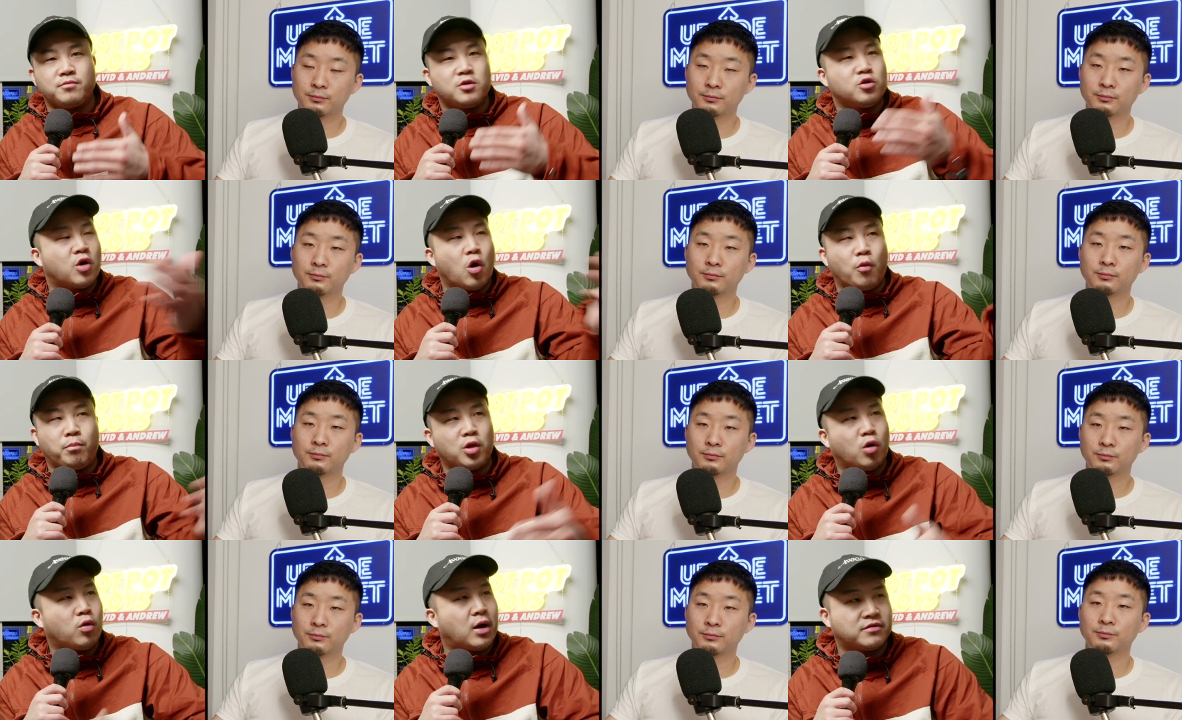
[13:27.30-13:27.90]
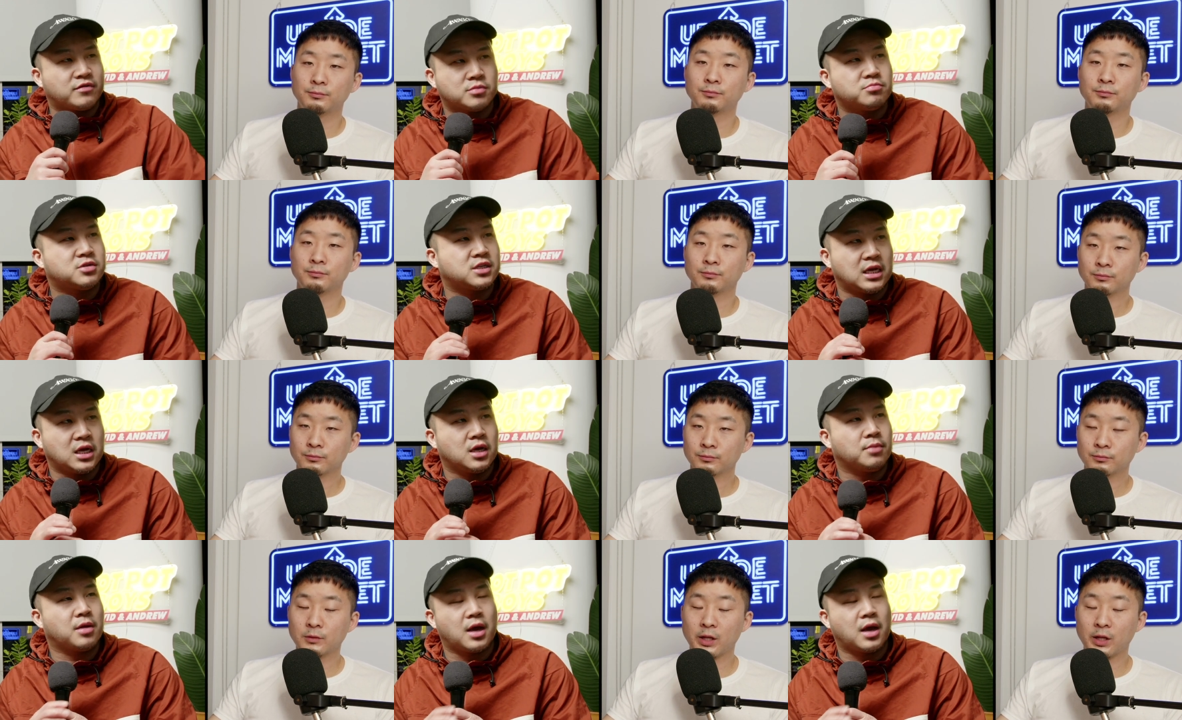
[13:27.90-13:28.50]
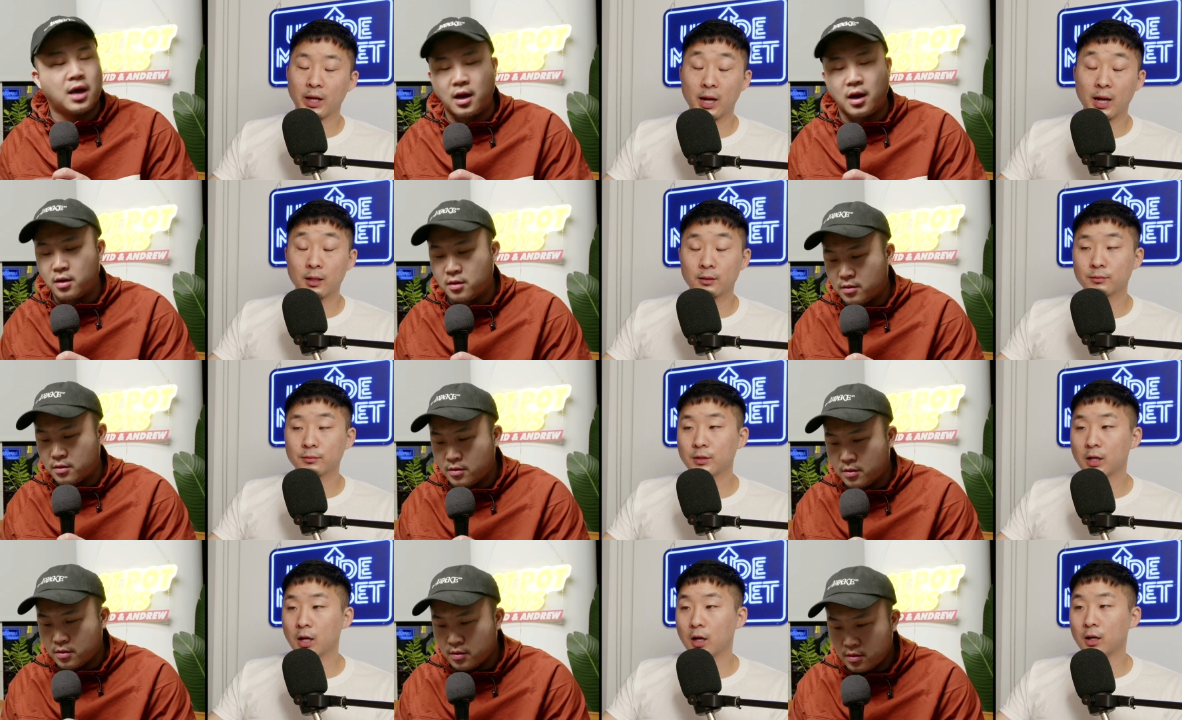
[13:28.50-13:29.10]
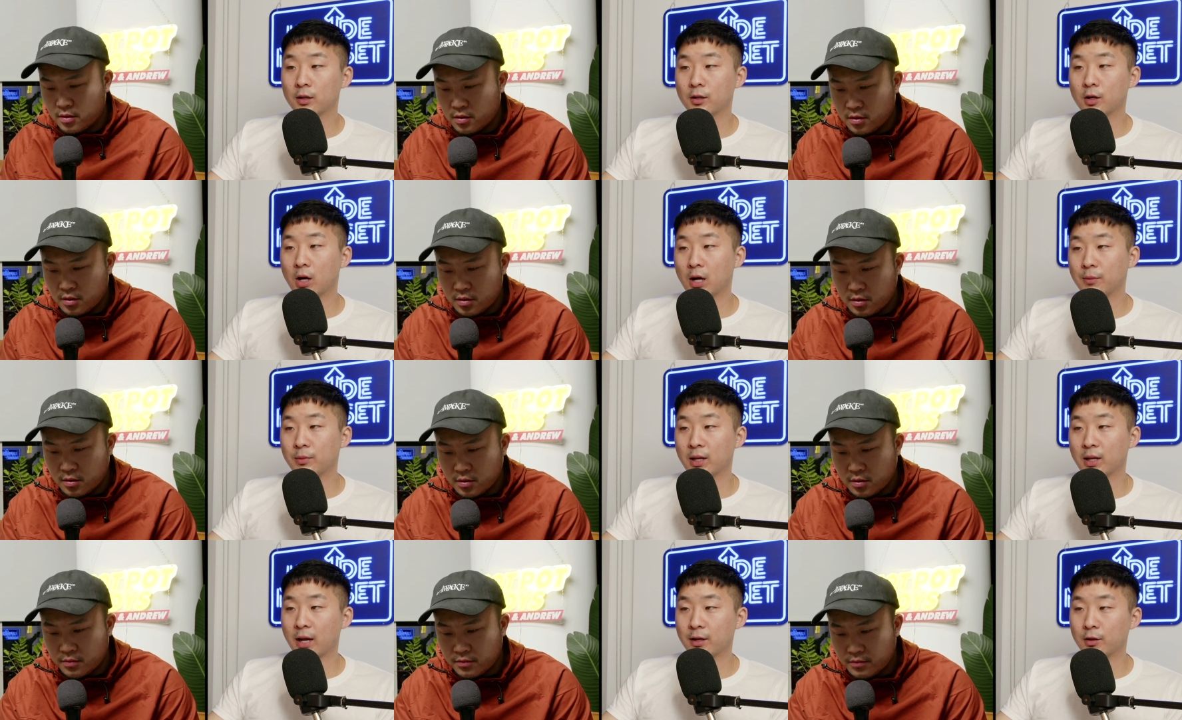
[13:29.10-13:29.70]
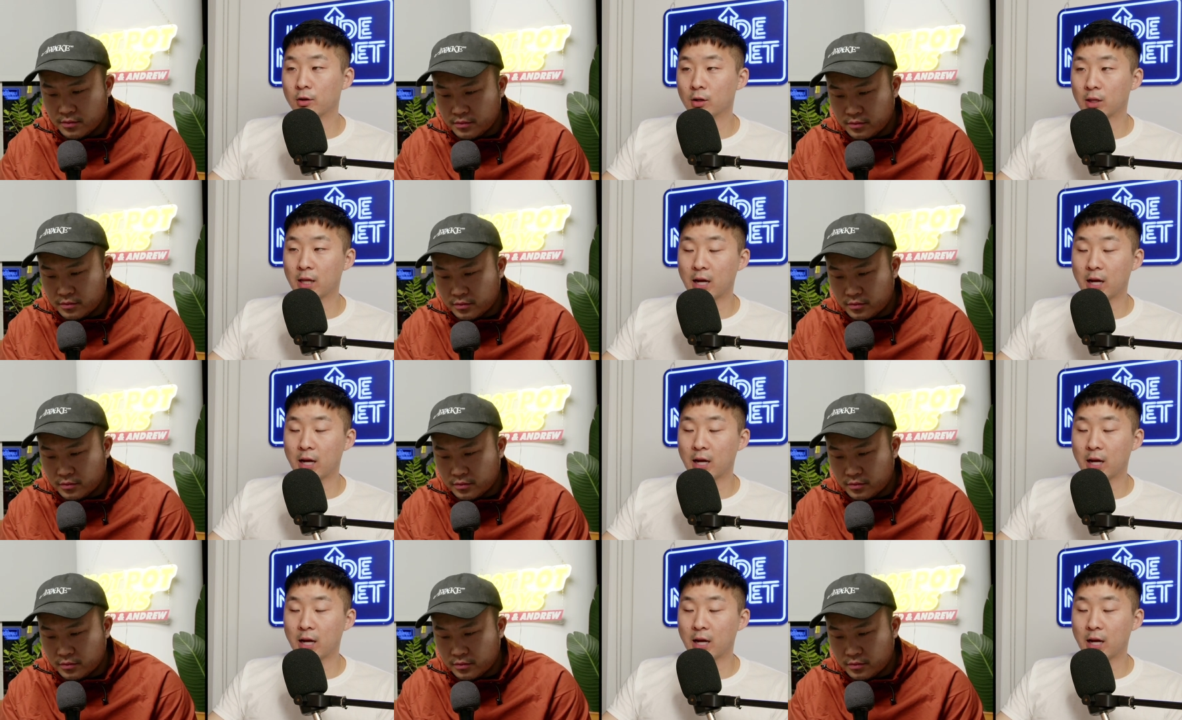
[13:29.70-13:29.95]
Speaker 1: you go blow off some steam.
Speaker 2: Yeah. Yeah. Yeah. No, I mean, I know a